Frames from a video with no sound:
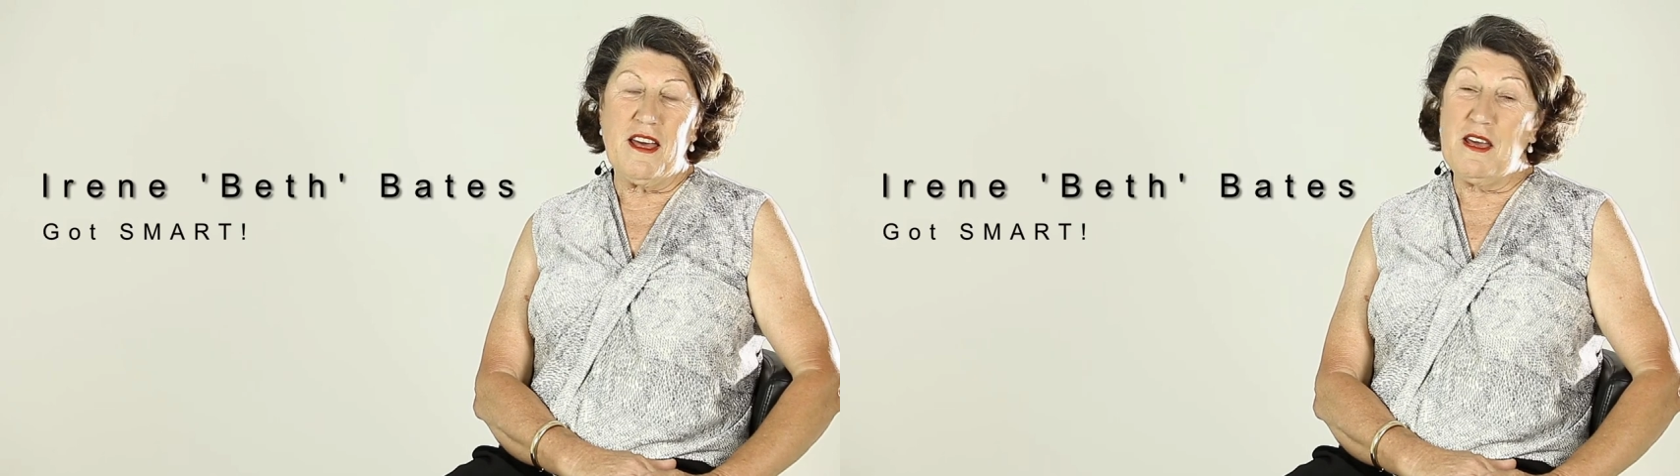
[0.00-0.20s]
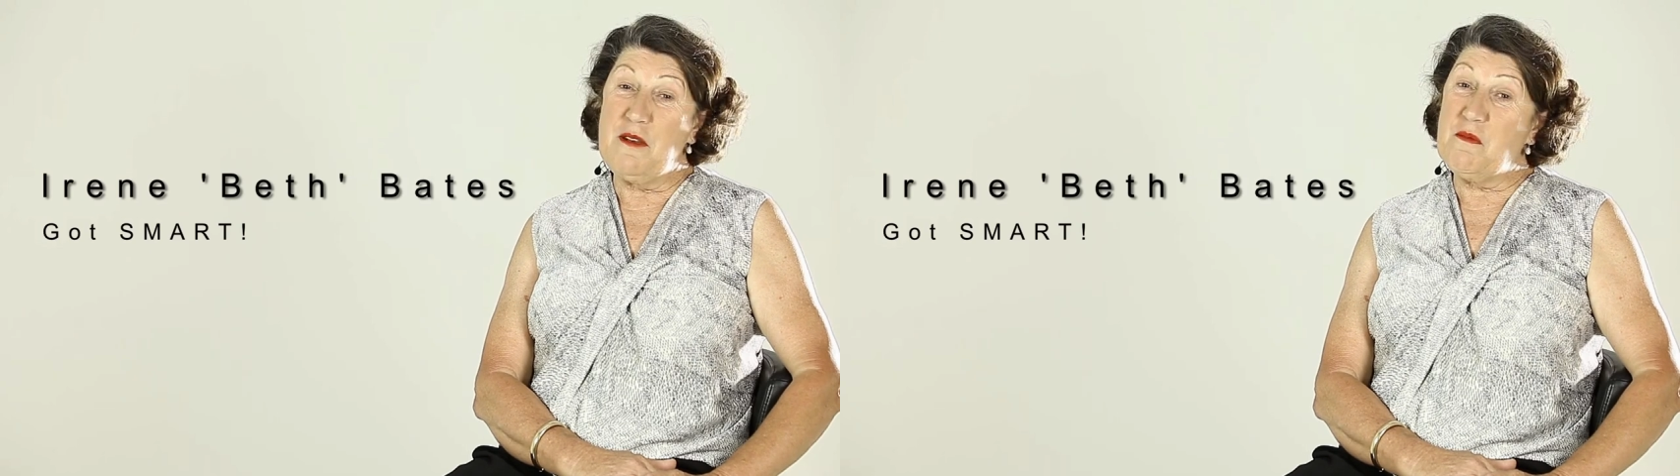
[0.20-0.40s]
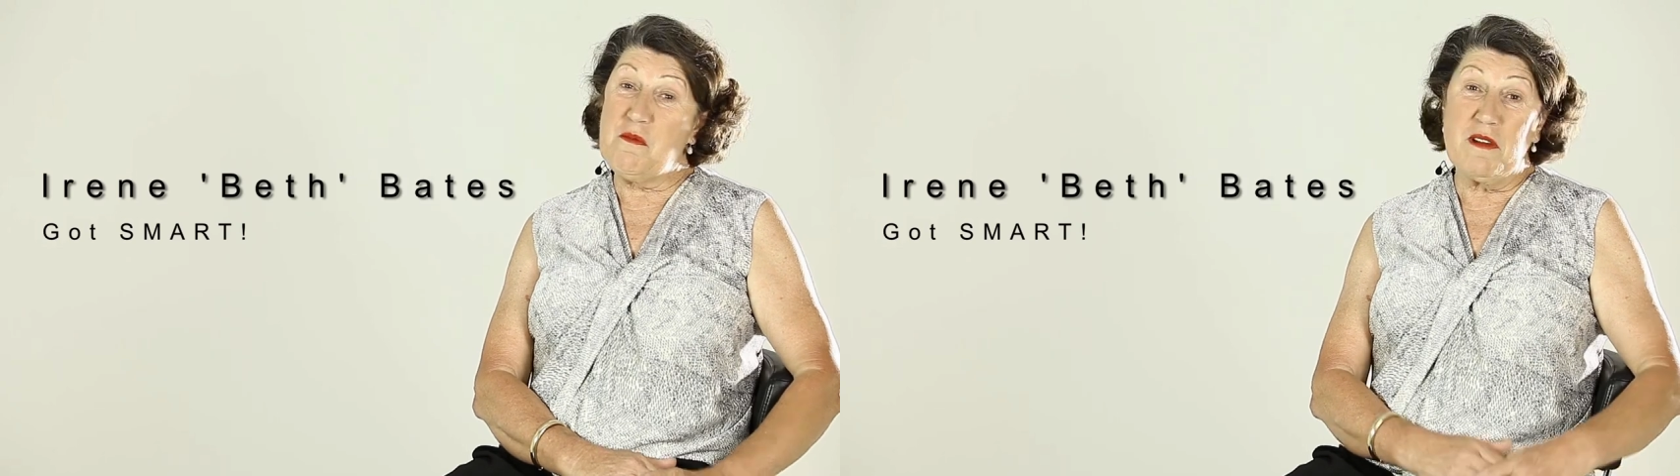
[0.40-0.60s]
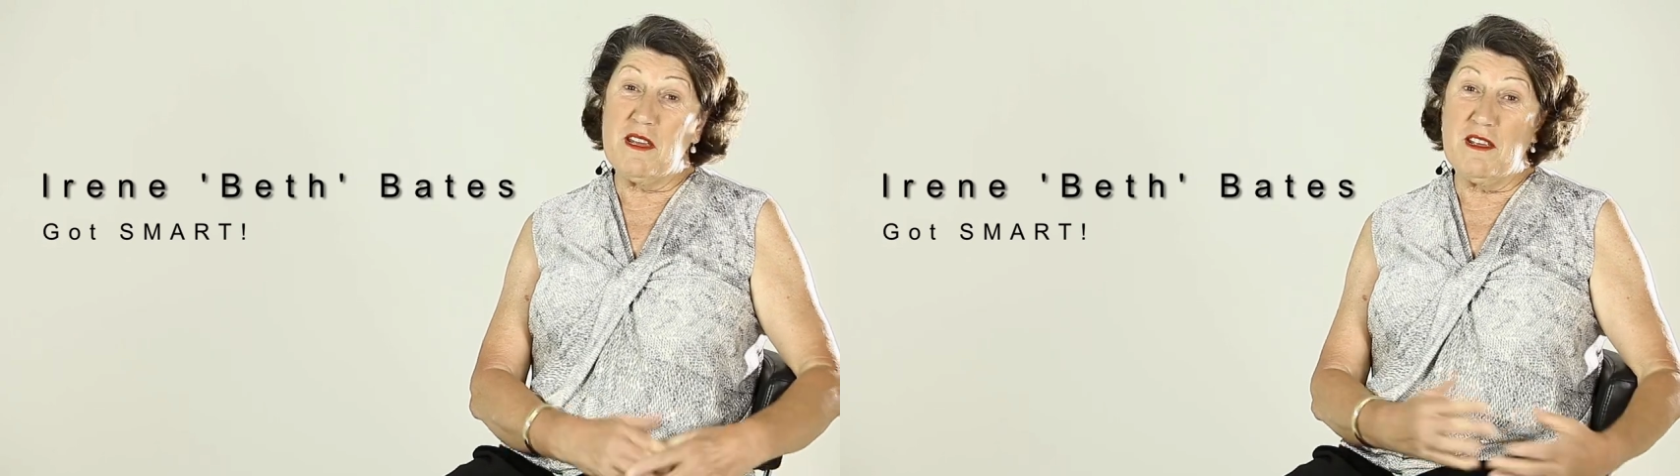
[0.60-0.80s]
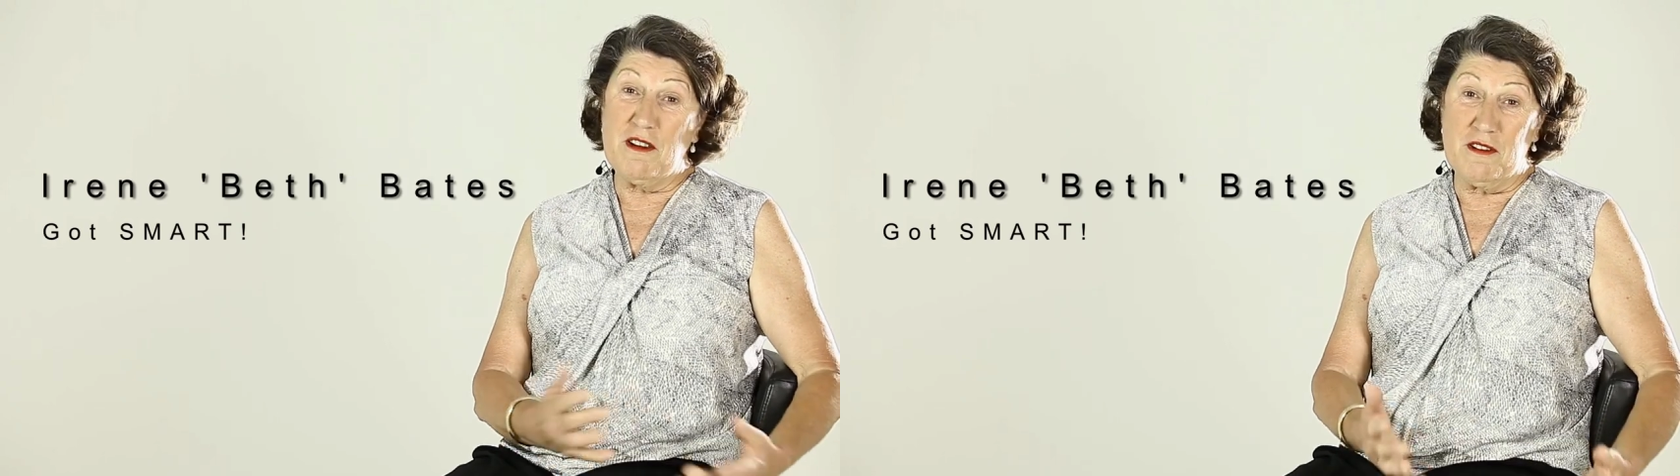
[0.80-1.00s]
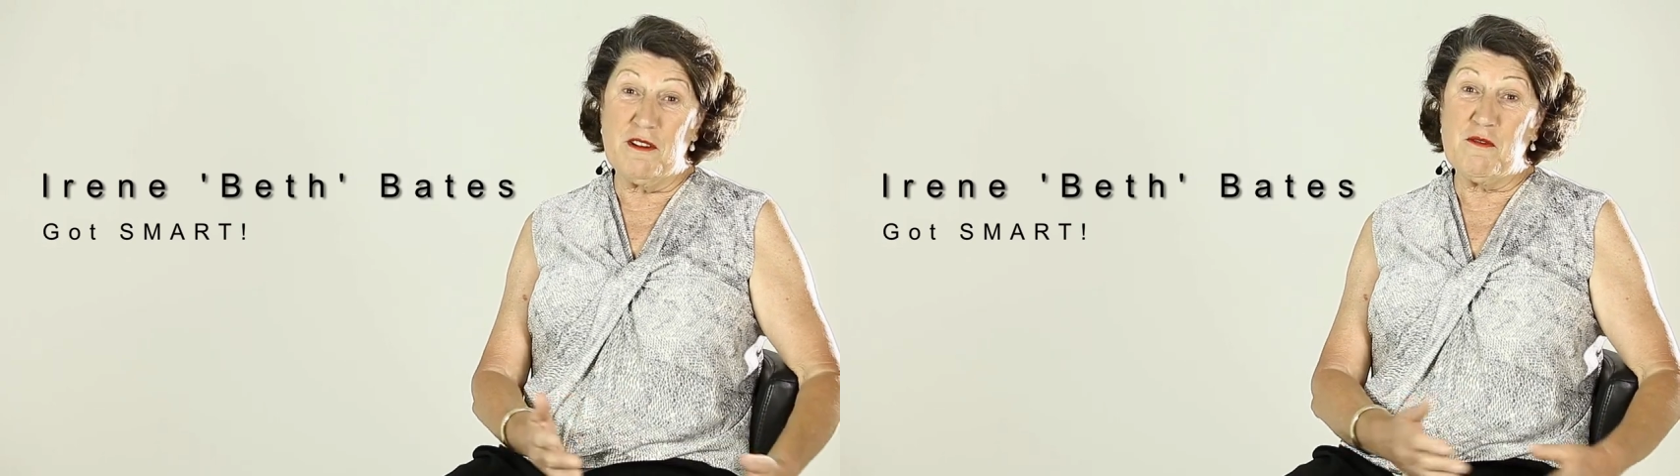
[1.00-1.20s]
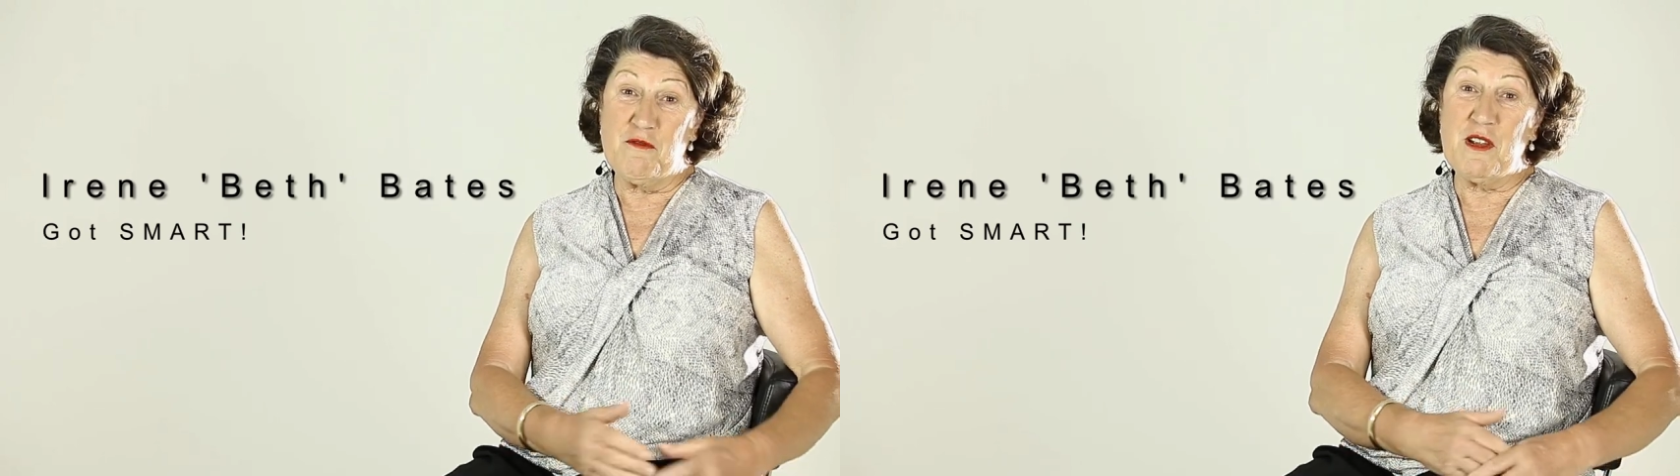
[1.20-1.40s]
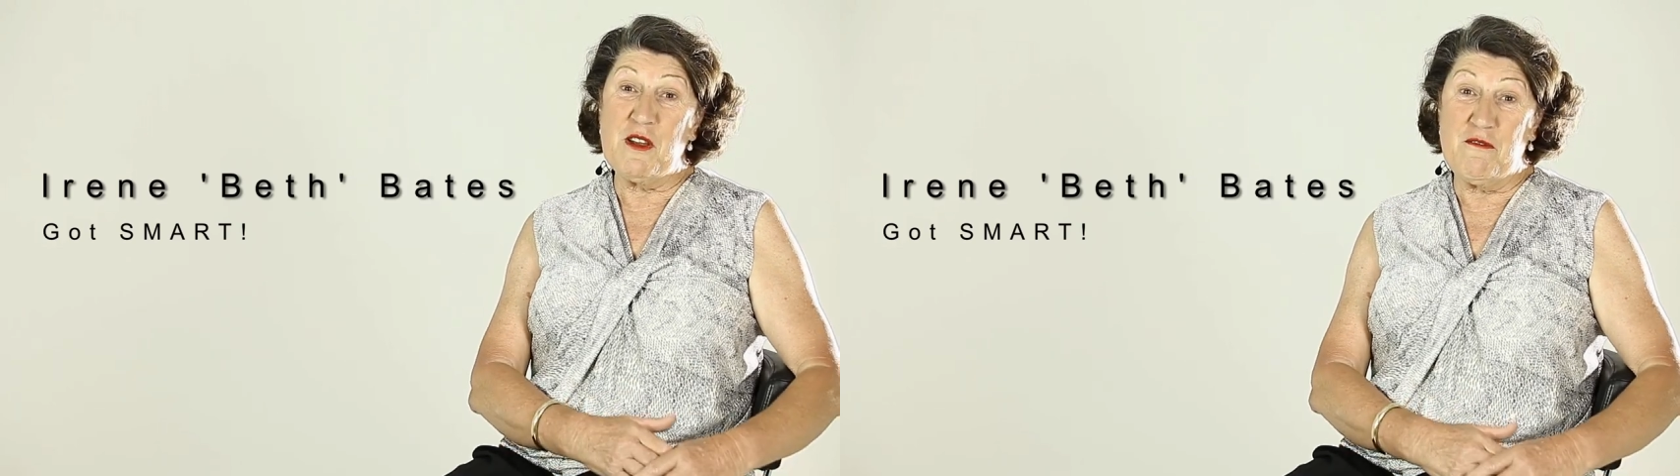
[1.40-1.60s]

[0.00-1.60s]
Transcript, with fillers: And we got on really,